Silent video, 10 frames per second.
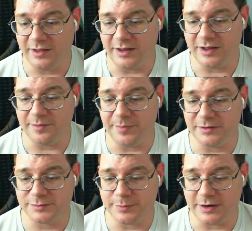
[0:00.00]
uh,
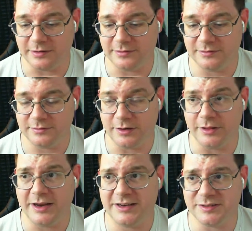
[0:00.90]
Bellsprout. No,
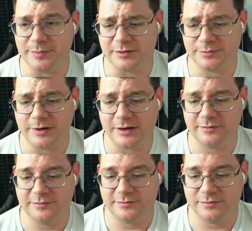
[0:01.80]
that is a bell sprout.
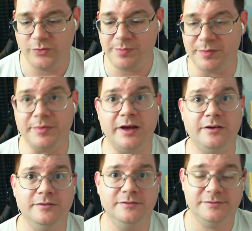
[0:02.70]

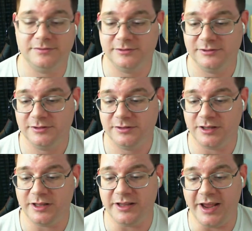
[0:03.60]
Weepinbell
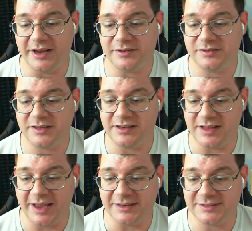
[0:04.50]
than the 8,
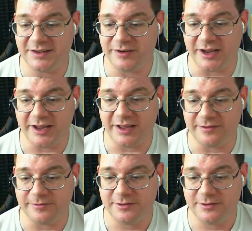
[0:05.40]
870 I have.